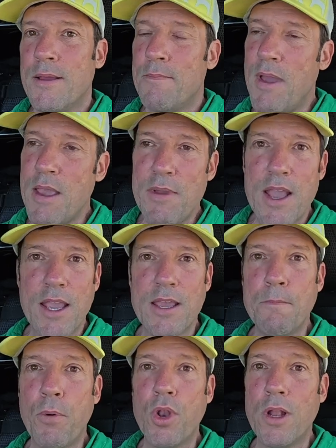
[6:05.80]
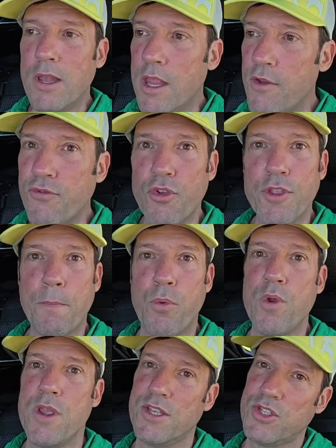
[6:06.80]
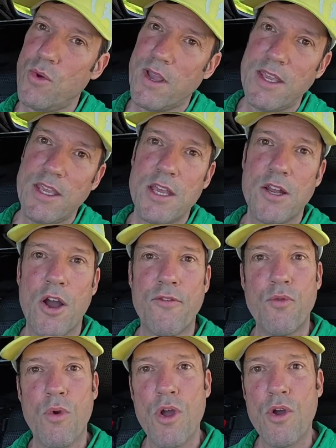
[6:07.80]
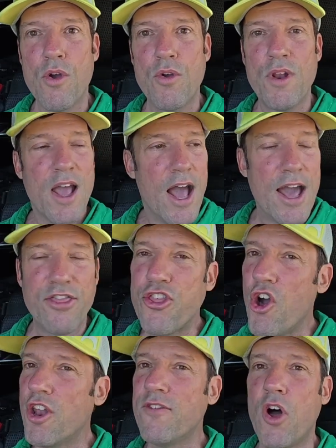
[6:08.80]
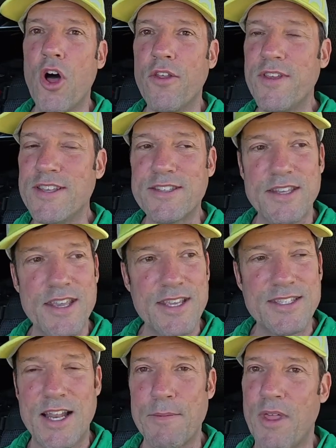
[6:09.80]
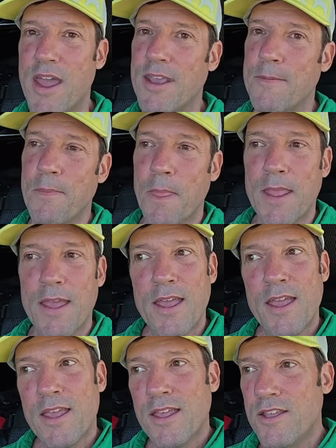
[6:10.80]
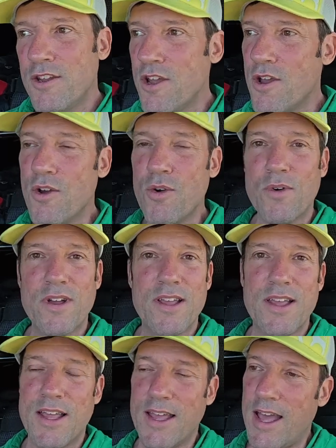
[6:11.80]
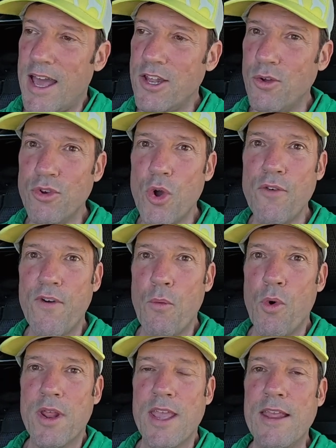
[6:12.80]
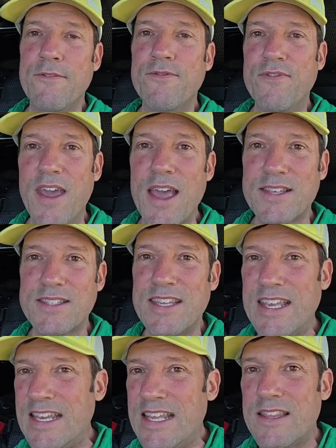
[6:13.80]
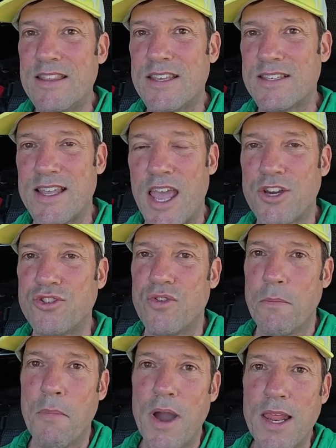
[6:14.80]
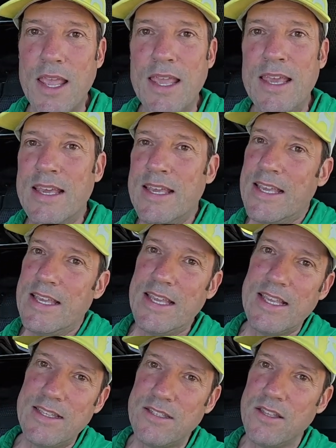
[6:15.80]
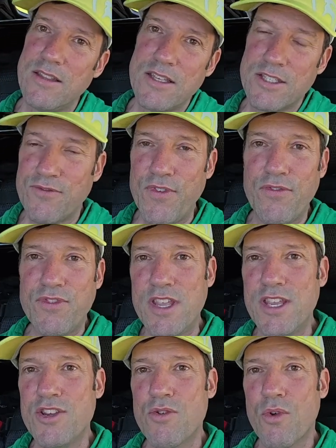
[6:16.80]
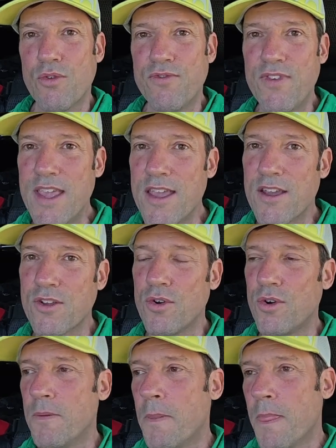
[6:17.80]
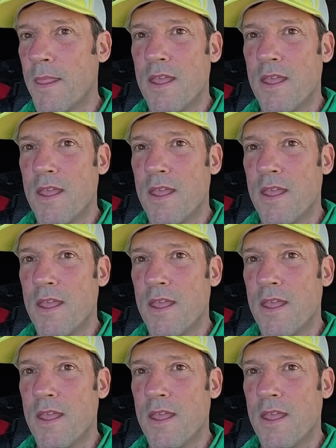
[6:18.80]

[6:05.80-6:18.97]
Maybe I can put a lift on the Prius so I can get off road. I thought of all these things and I'm like, I don't know if I want to invest any of this extra money into this 15-year-old vehicle.